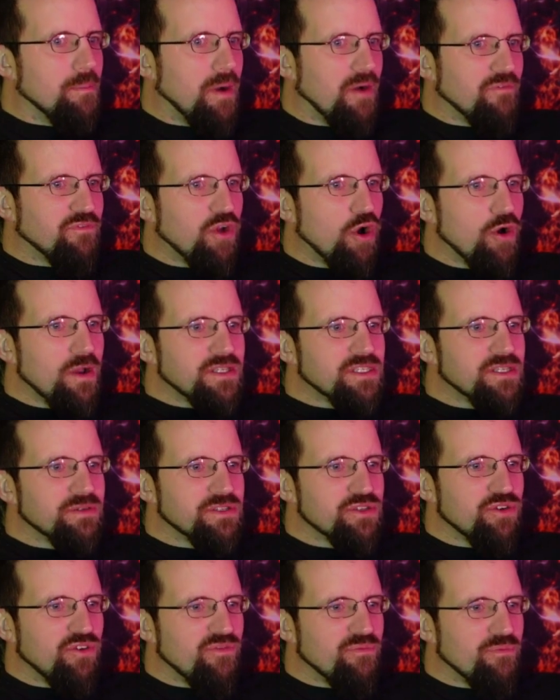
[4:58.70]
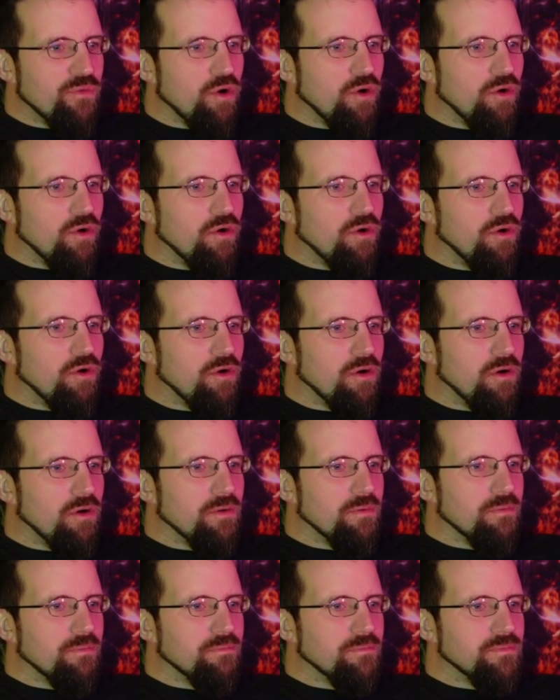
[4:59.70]
but I've got into sort of
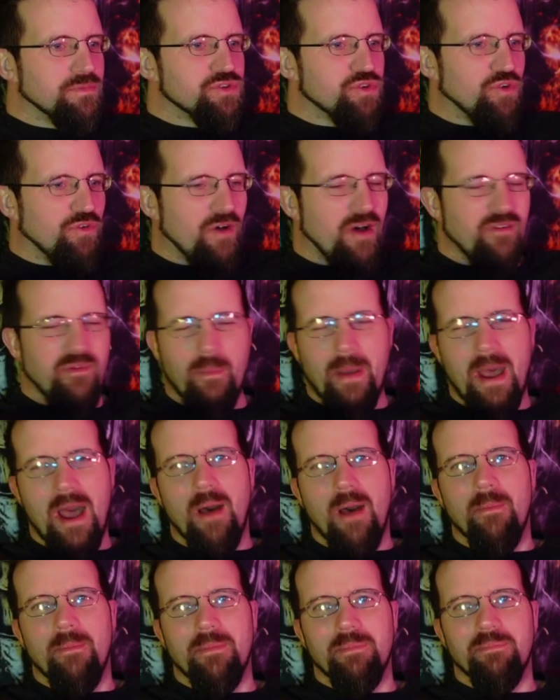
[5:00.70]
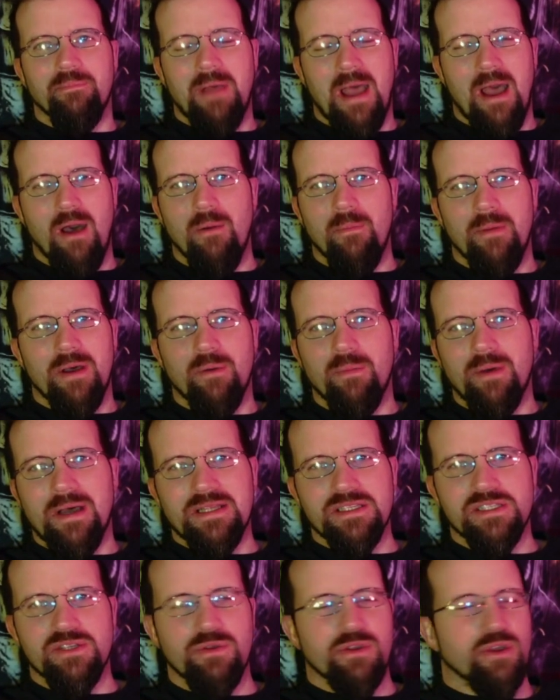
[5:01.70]
more sort of other power power metal
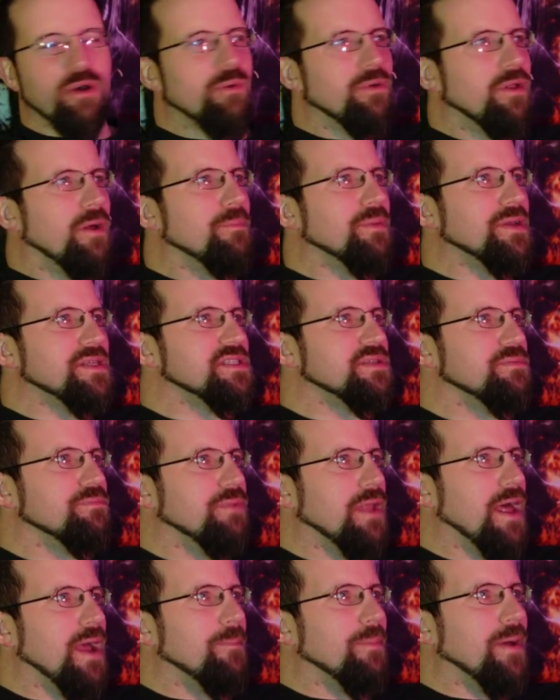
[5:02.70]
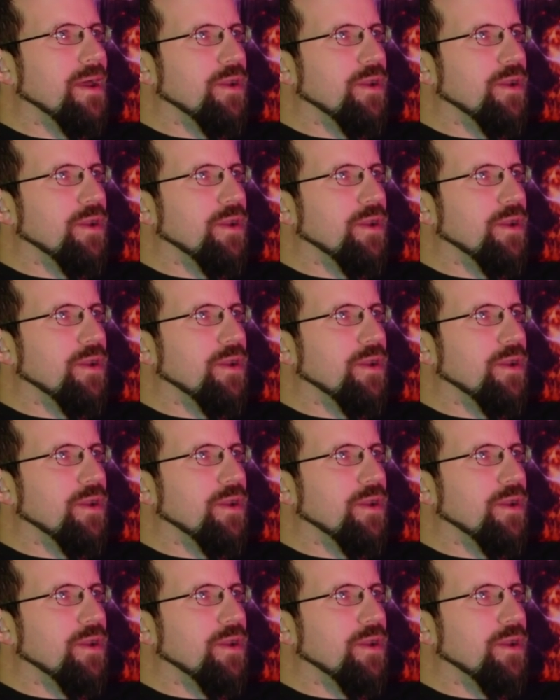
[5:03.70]
bands. So you've got like Beast in Black,